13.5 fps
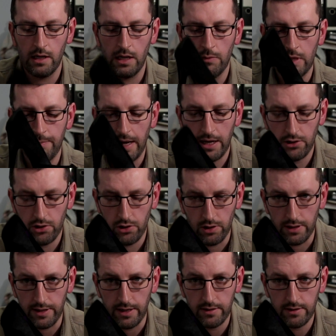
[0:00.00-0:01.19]
Now when you buy a shoe
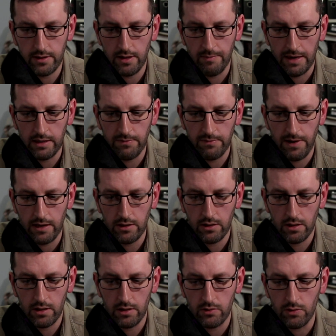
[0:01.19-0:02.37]
like this, the
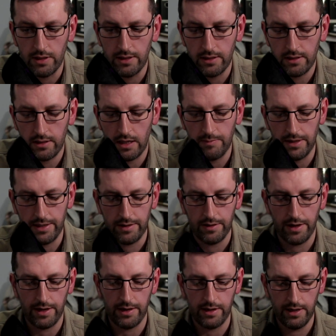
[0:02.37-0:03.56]
manufacturer is going to describe the heel
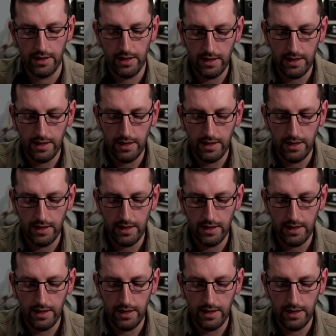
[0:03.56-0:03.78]
height